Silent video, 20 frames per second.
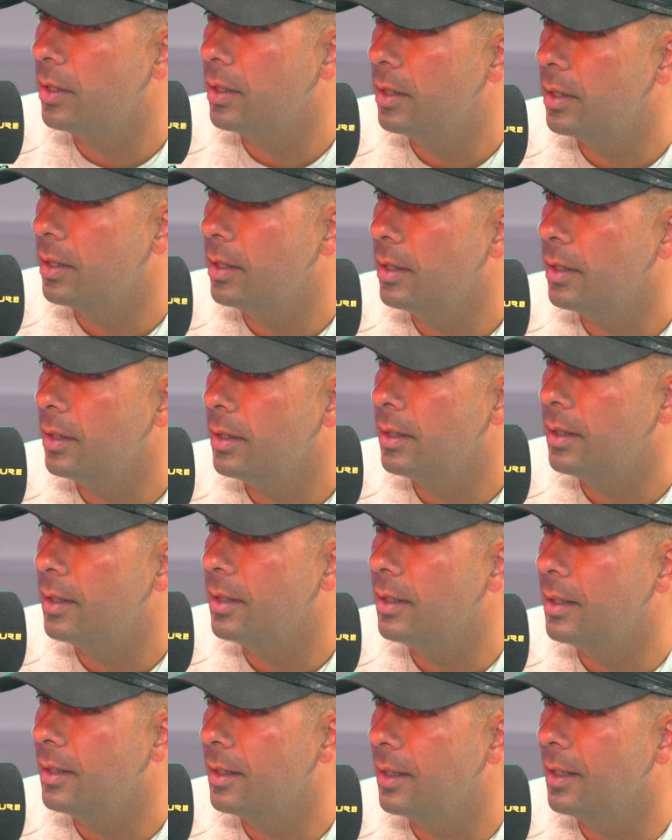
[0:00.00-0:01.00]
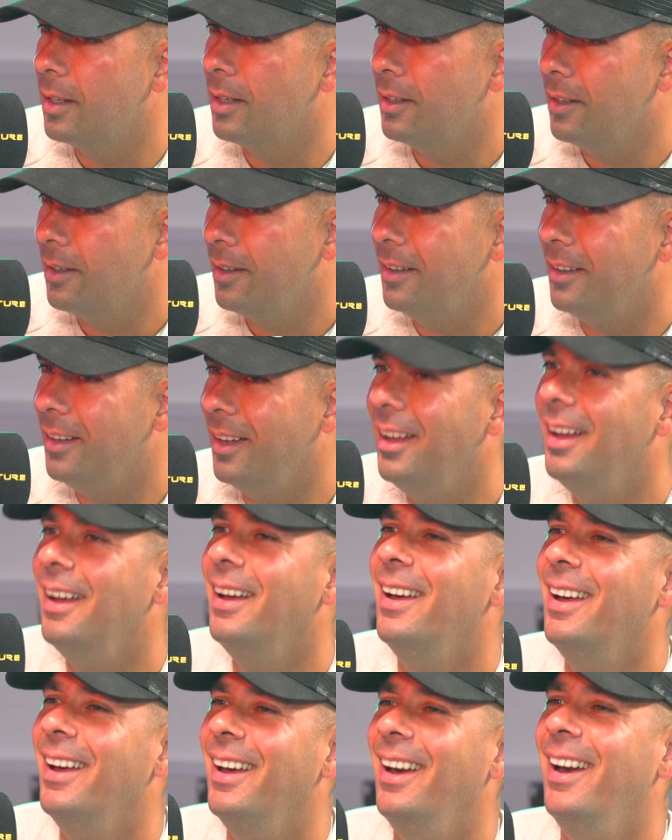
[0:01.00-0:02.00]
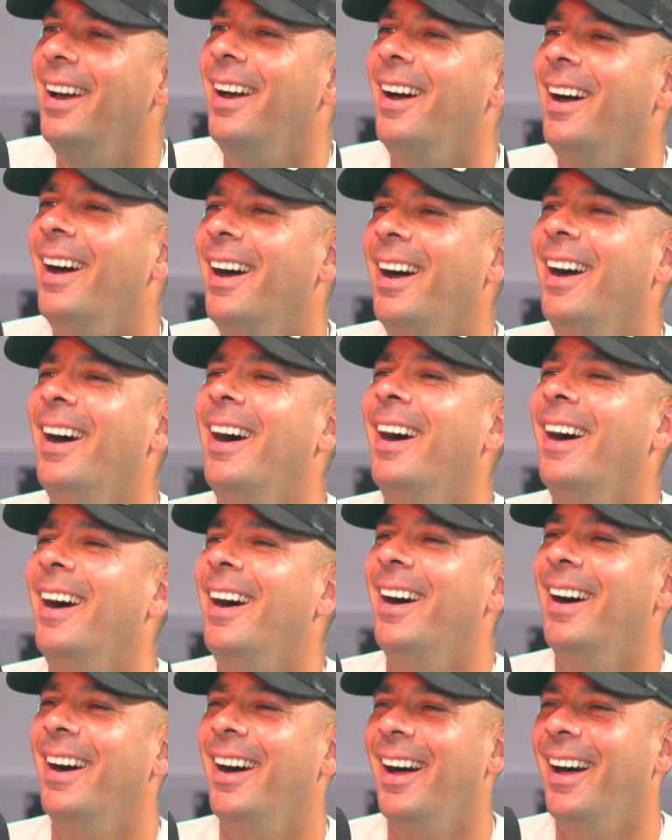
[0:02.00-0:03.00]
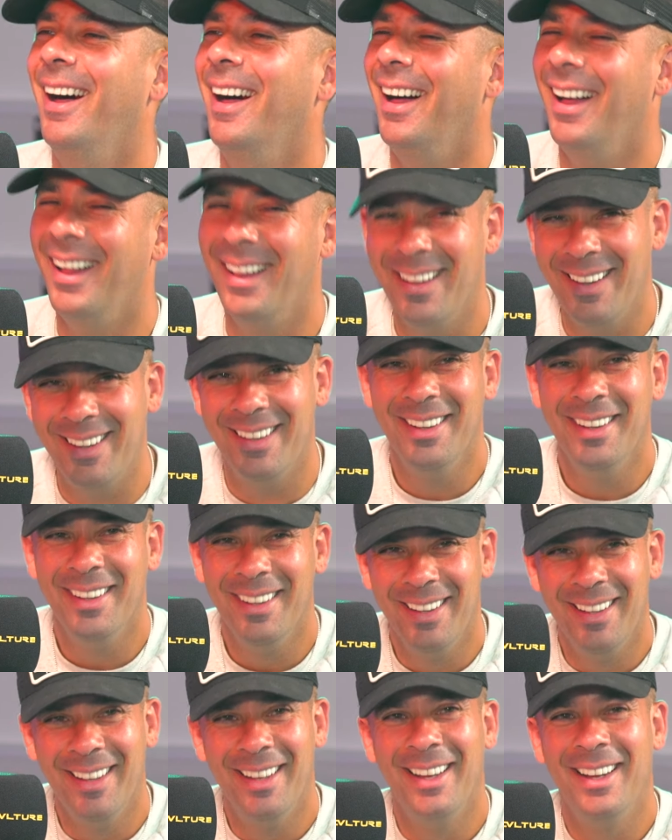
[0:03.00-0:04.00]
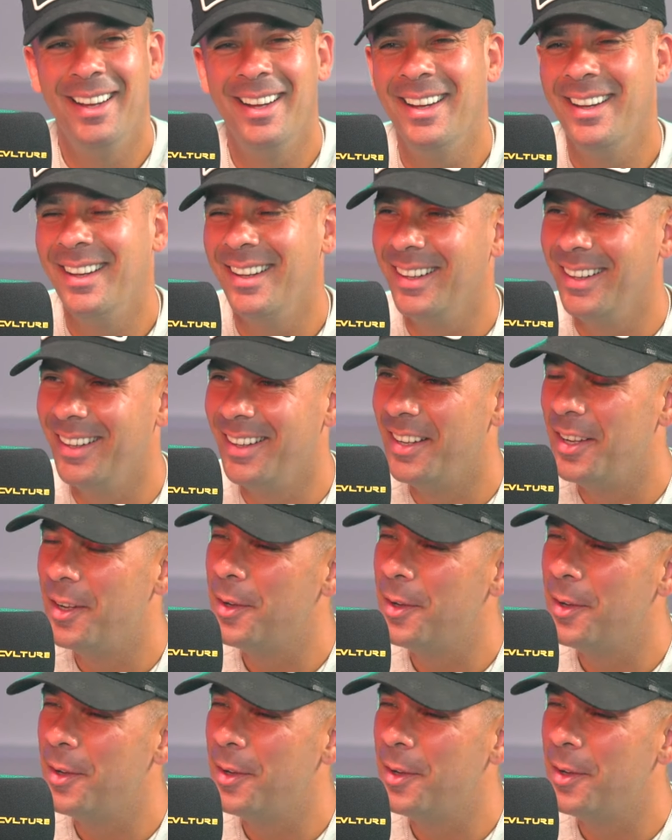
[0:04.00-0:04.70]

Sun. And that's the sun. So, you know, so whatever